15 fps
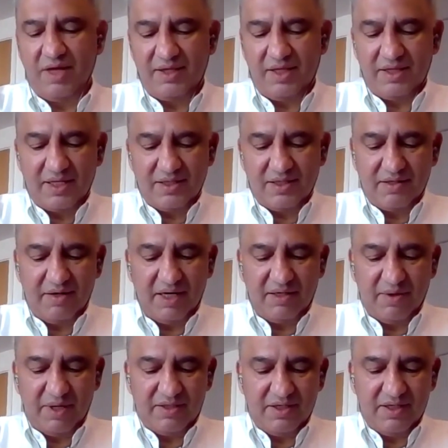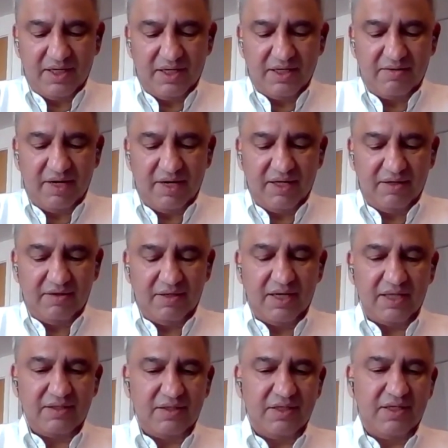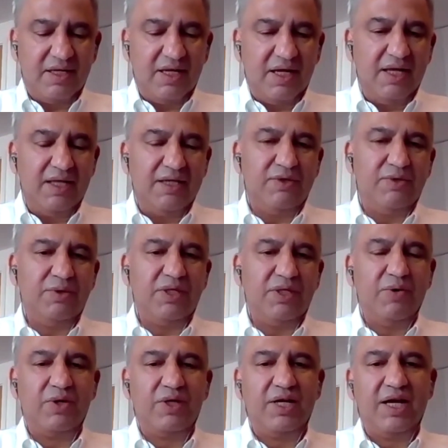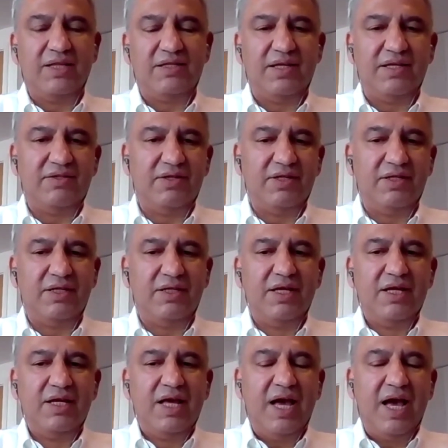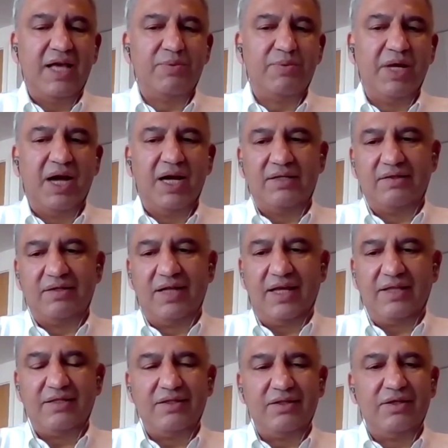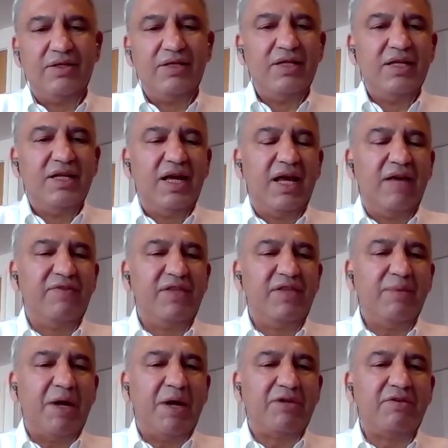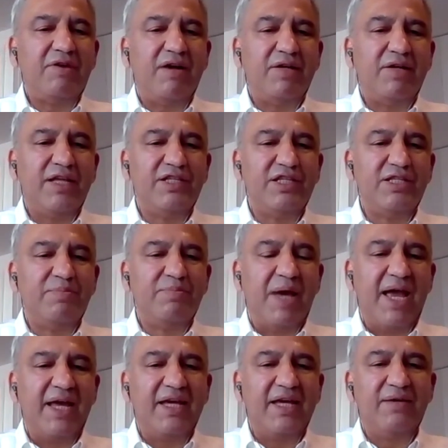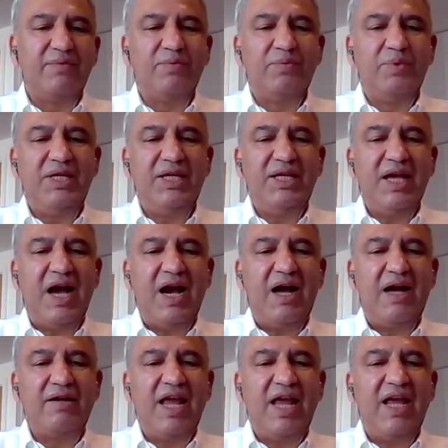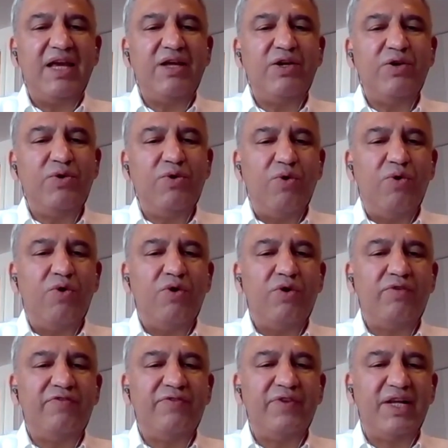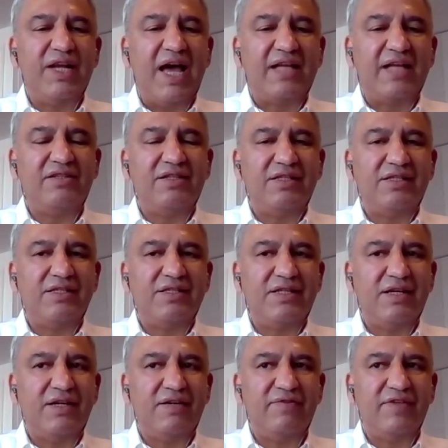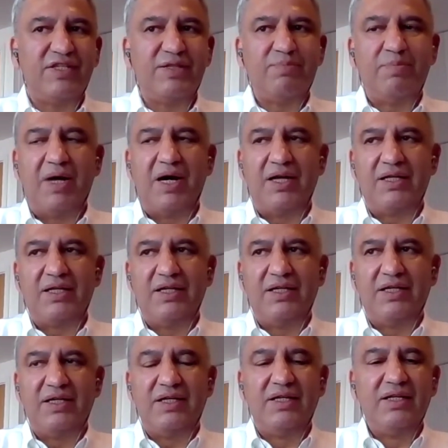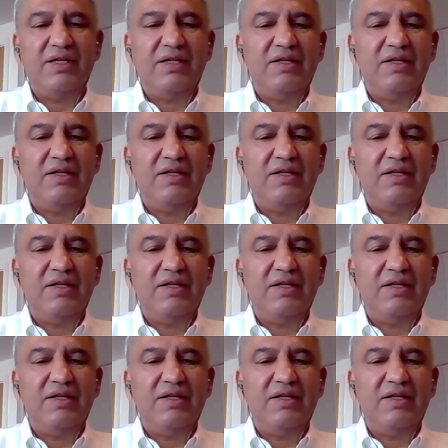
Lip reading: So I think that's a great question and a great introduction into the organization as we are today. So if you think about Crown Agents Bank, we are a core financial service partner